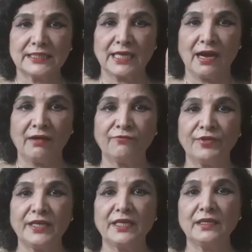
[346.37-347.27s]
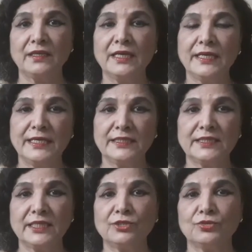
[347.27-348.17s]
are very
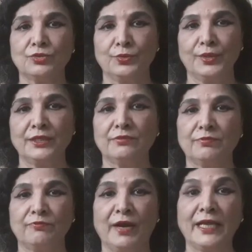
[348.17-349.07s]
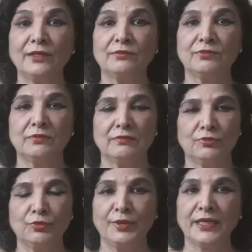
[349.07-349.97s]
easy to do it. While
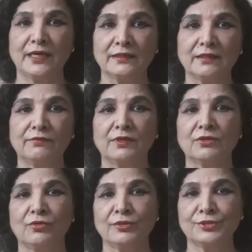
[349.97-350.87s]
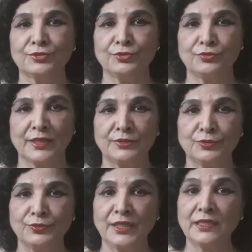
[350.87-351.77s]
doing other work also you can
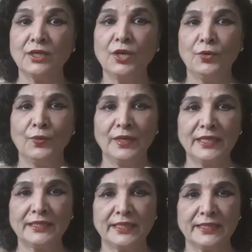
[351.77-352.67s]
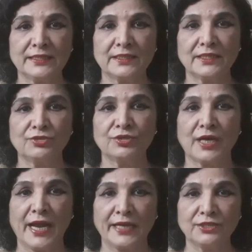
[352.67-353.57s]
do it. Only thing is that your
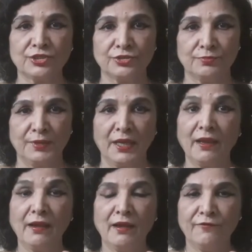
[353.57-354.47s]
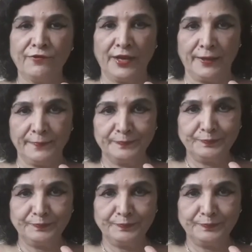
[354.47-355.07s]
hands should be free,